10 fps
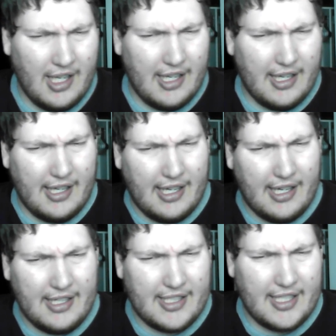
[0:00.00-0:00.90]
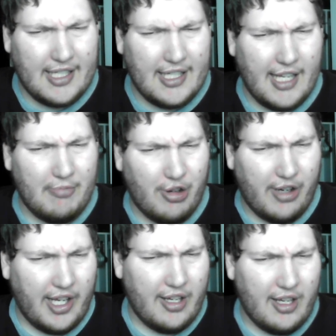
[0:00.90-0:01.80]
Eyes deep
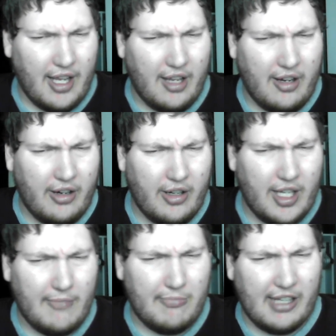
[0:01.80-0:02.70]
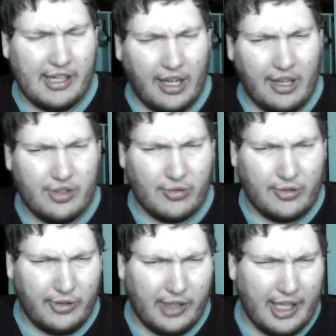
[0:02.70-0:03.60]
green, hair deep black, and shoulder
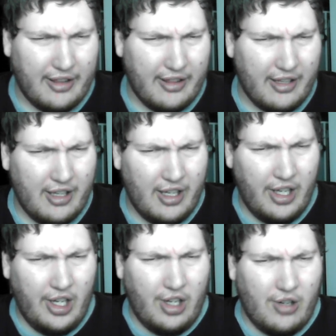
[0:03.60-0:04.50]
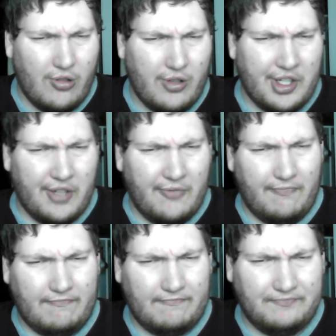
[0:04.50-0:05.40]
length. Origin
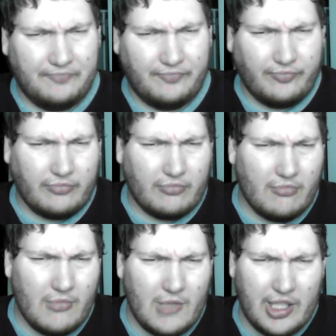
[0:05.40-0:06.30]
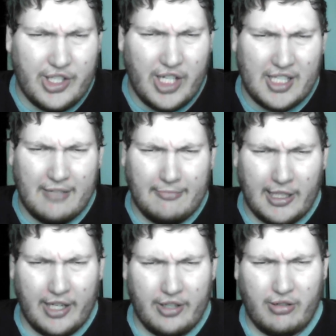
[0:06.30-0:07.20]
Jason
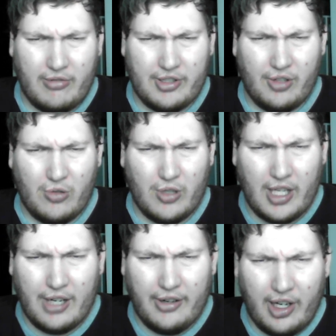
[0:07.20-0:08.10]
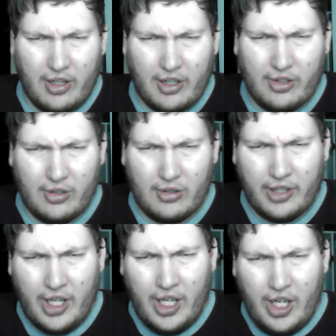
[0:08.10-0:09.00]
Plant was an ordinary young adult
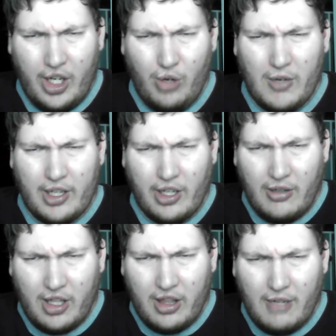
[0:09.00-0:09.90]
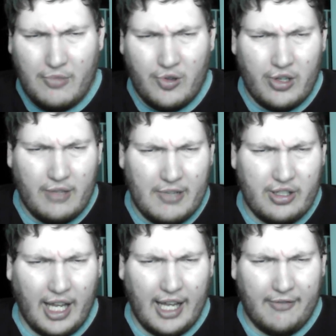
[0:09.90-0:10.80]
who wanted nothing more but to
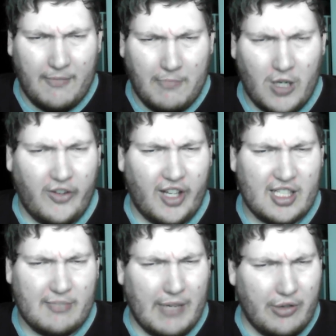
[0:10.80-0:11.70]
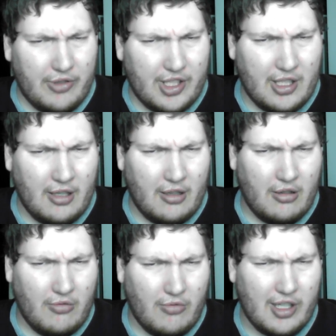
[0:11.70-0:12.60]
have the perfect spouse.
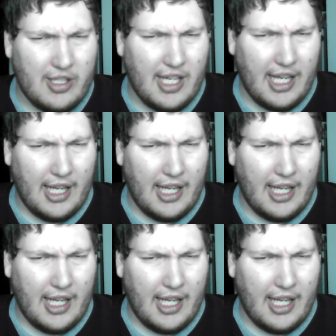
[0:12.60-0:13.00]
One day,